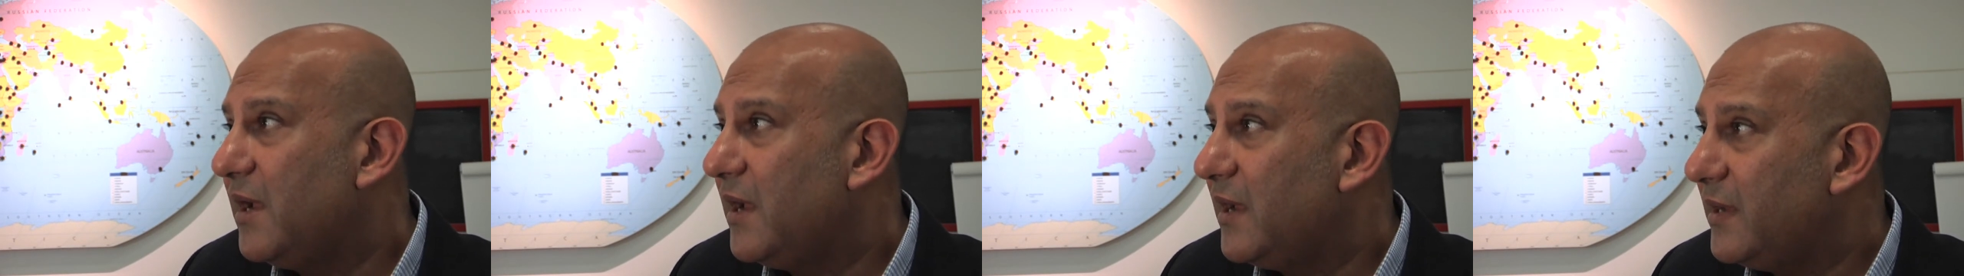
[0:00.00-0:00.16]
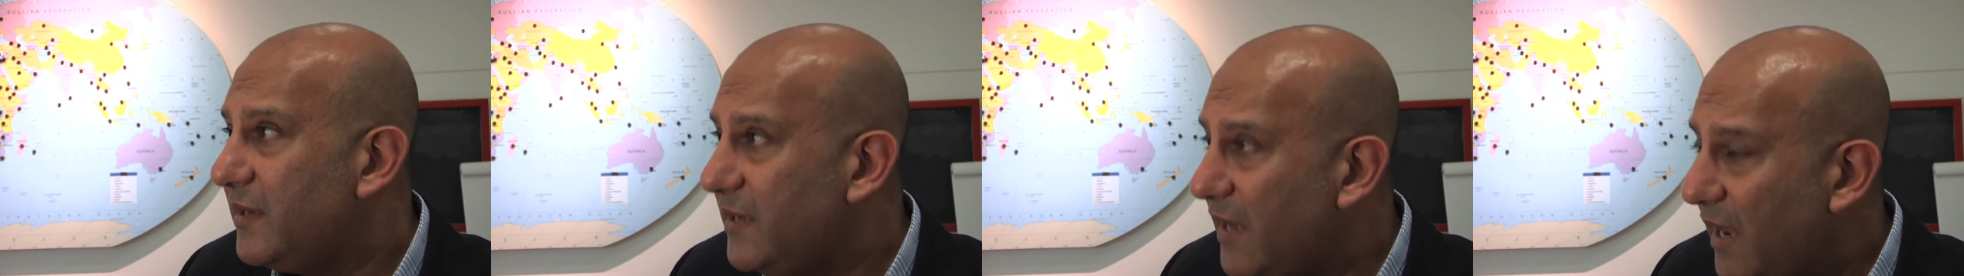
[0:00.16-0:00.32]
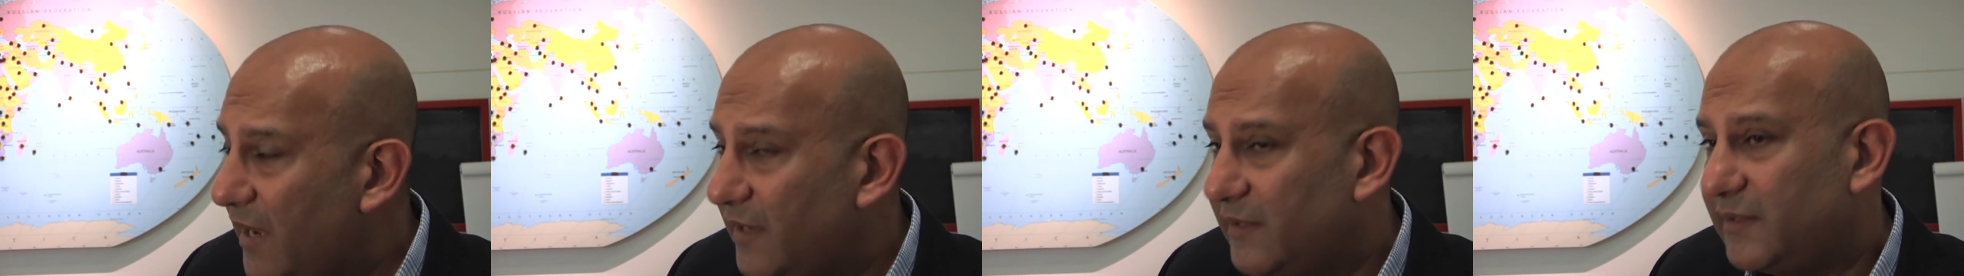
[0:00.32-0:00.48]

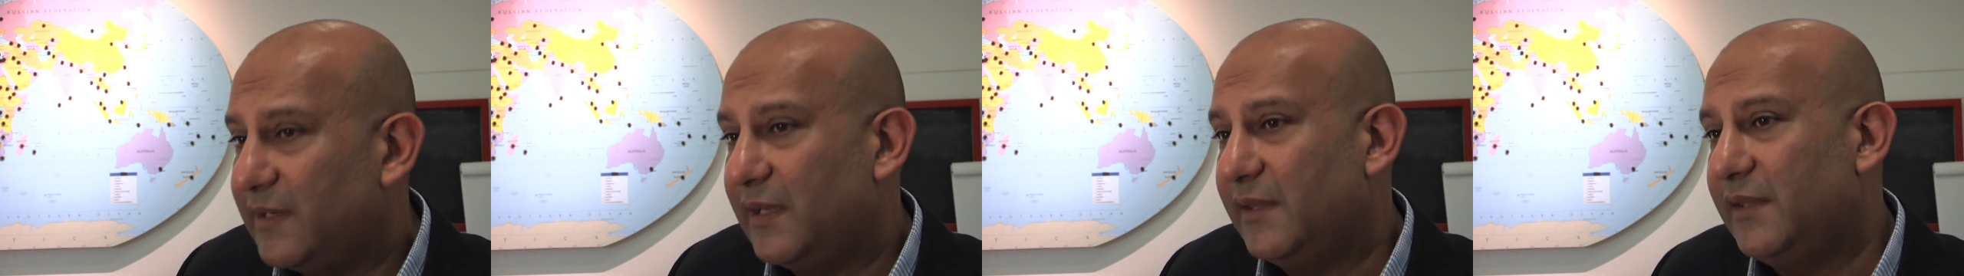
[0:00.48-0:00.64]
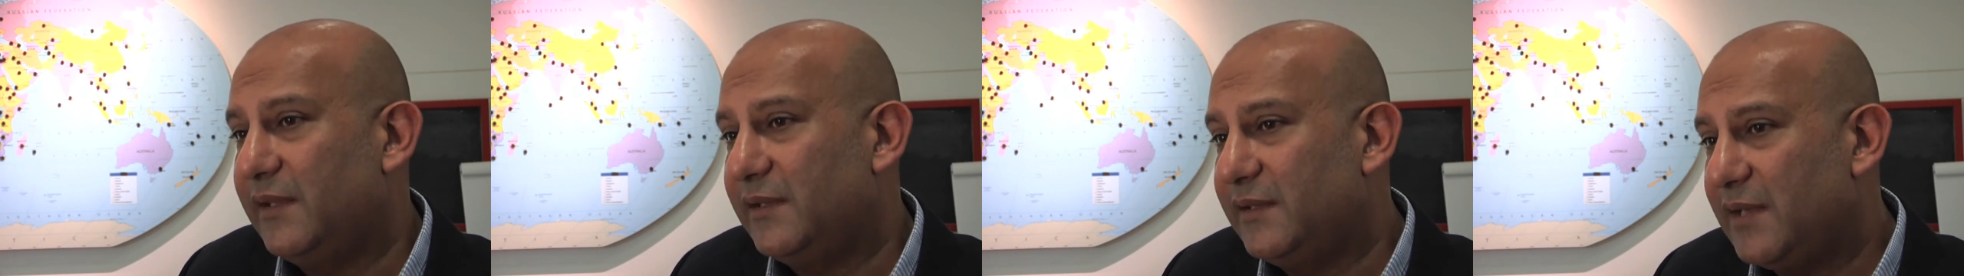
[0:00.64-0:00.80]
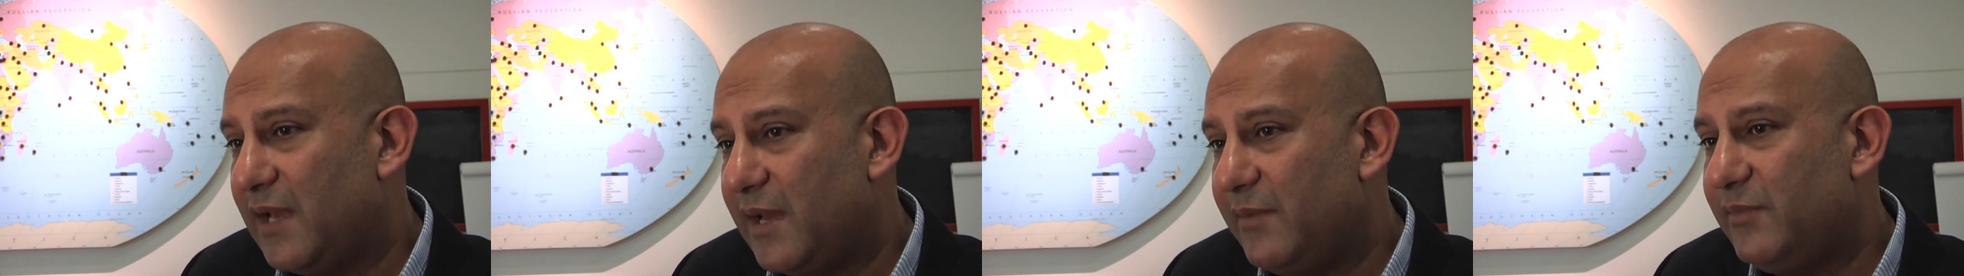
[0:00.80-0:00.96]
Yes, at the
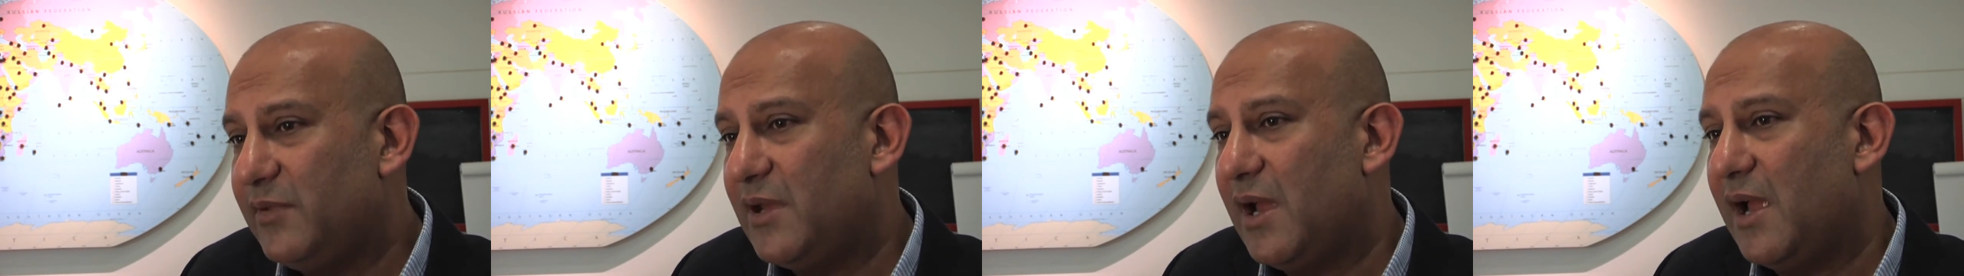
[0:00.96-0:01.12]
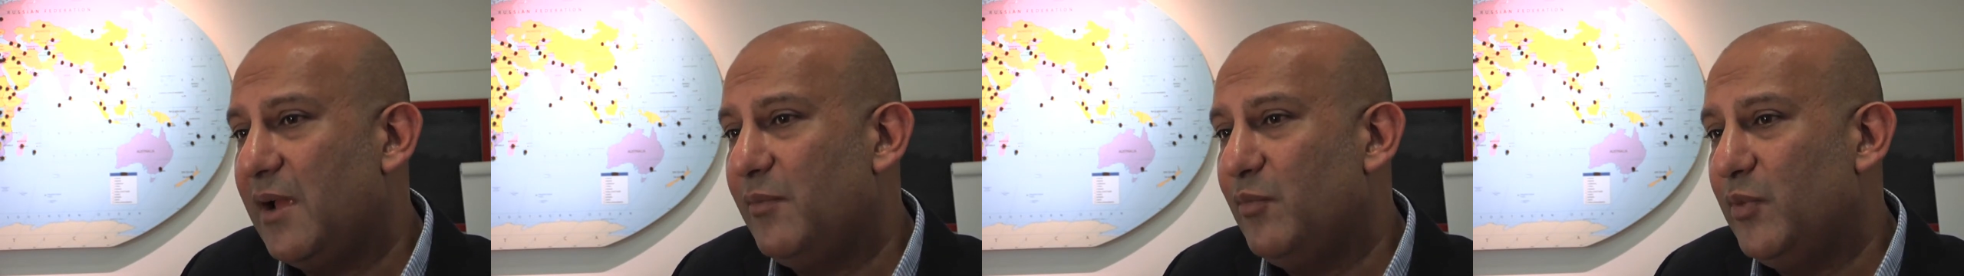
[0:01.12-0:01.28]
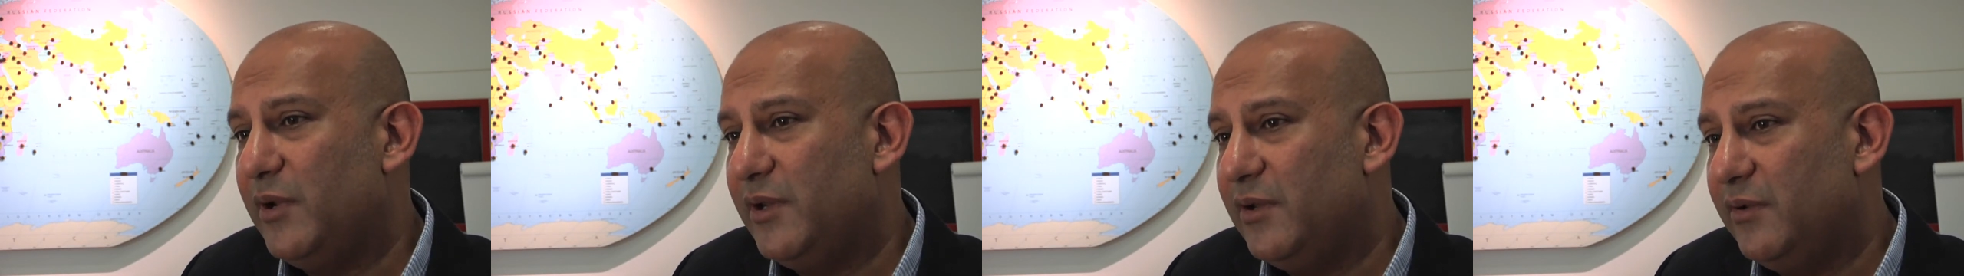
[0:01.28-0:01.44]
same
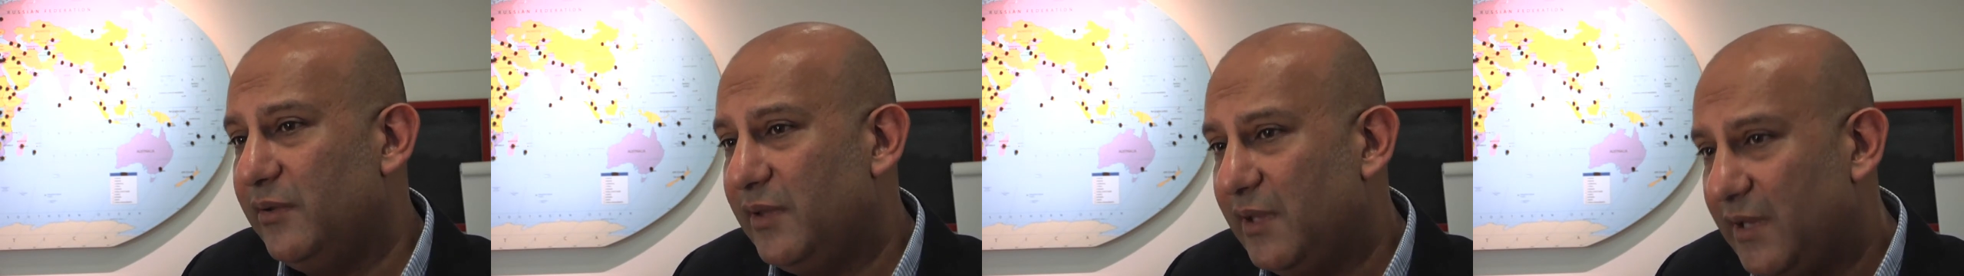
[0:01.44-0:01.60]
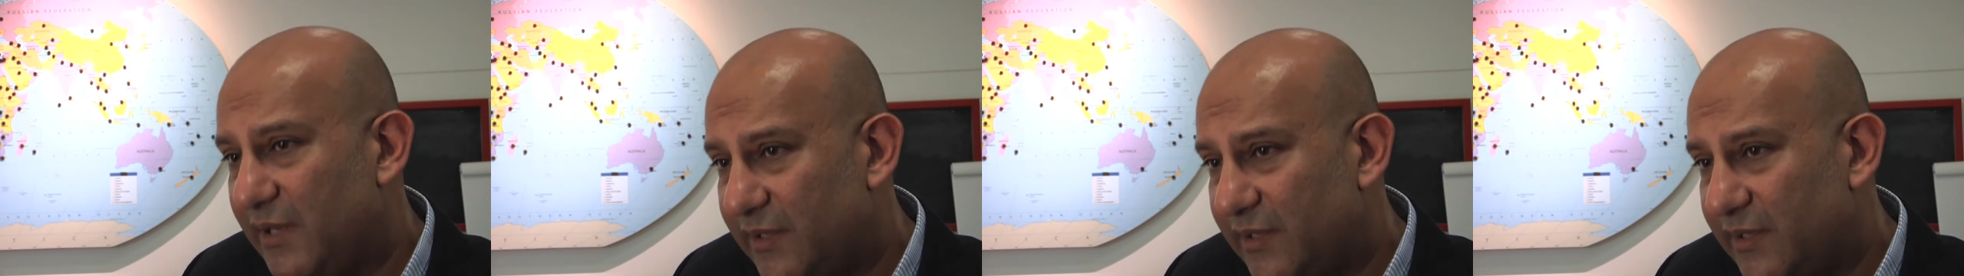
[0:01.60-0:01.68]
time we do the